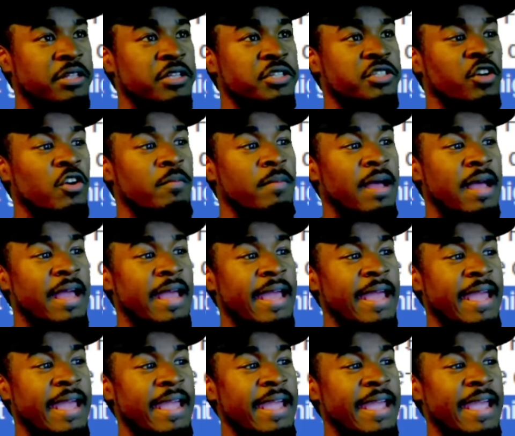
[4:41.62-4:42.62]
to show my
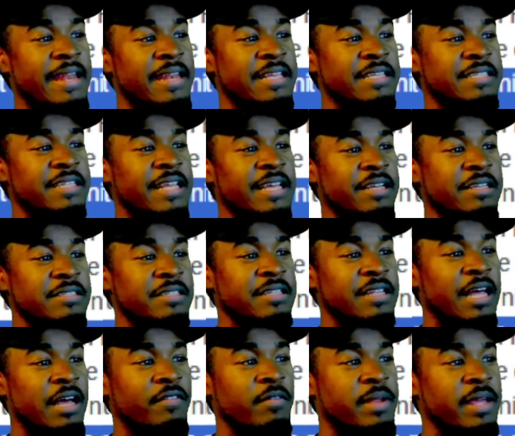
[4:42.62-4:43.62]
A and these niggas
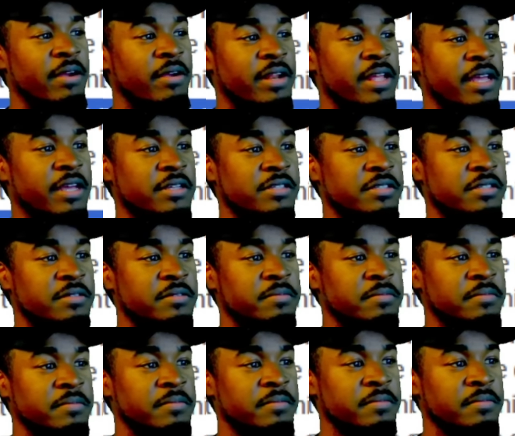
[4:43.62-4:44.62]
love them. There it is.
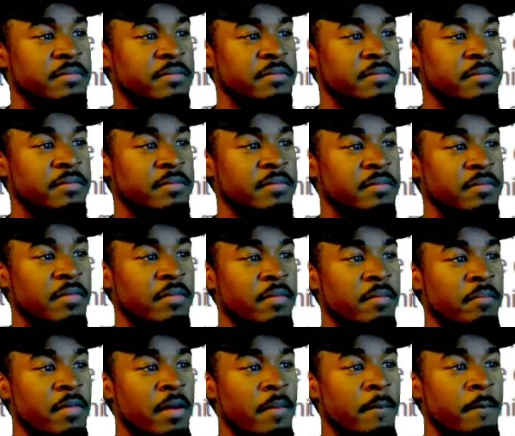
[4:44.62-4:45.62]

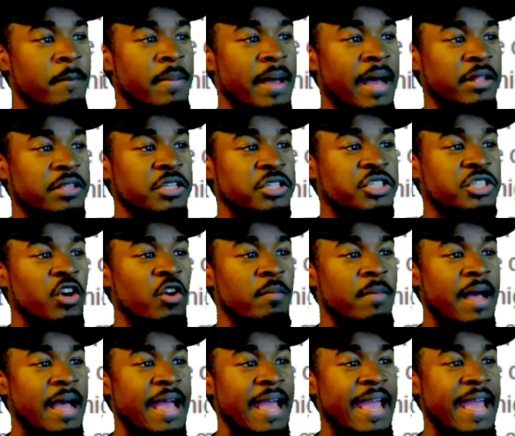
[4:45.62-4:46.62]
About to show
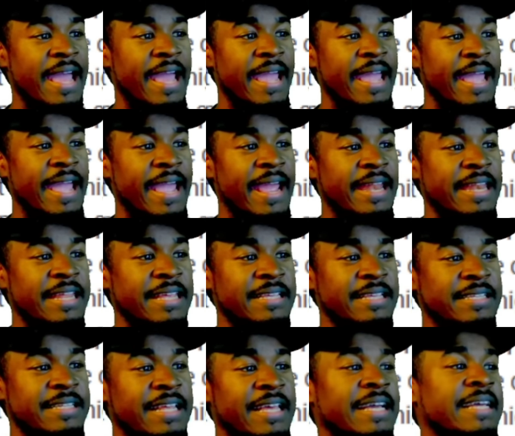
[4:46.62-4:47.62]
my A and
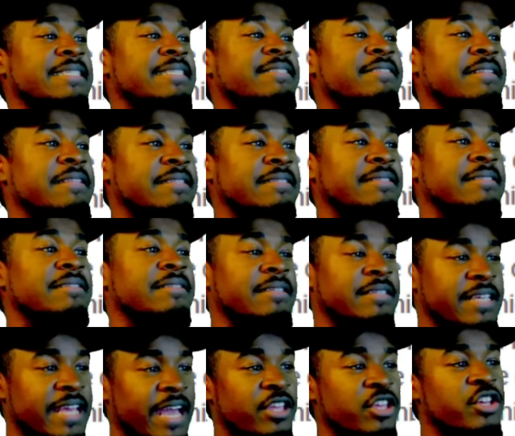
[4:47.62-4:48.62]
these niggas.
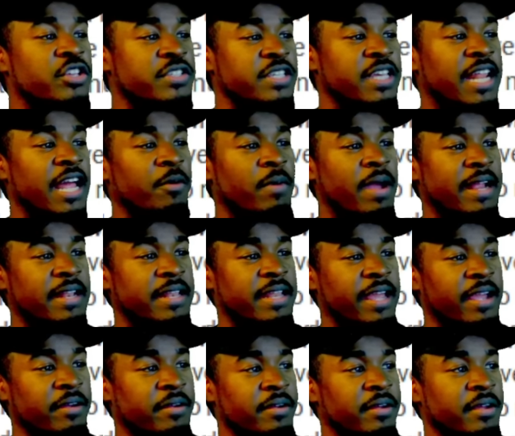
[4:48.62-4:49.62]
Yeah, you see that right
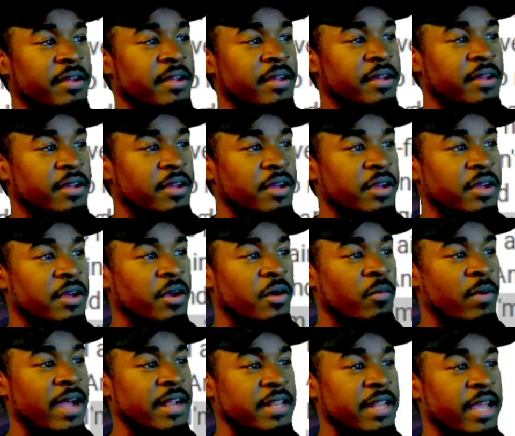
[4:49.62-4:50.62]
there.
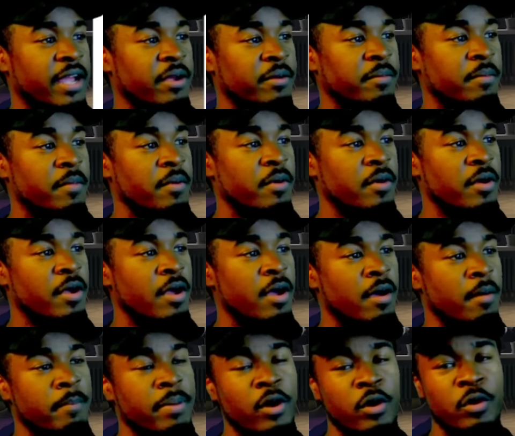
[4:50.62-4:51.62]
Right there.
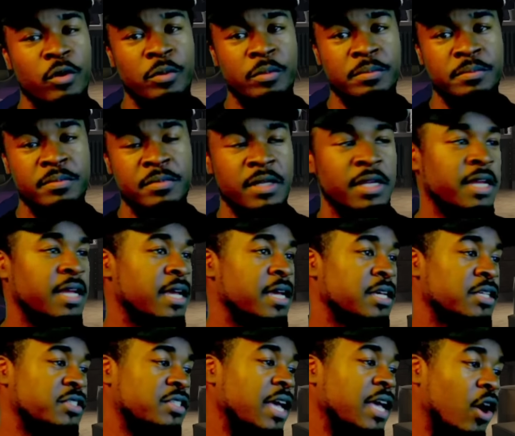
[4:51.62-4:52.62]
Boom.
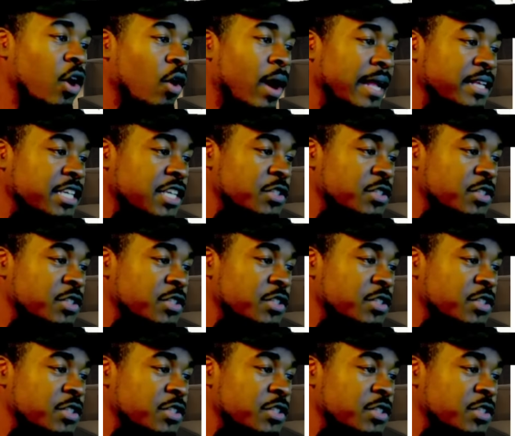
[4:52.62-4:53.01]
So I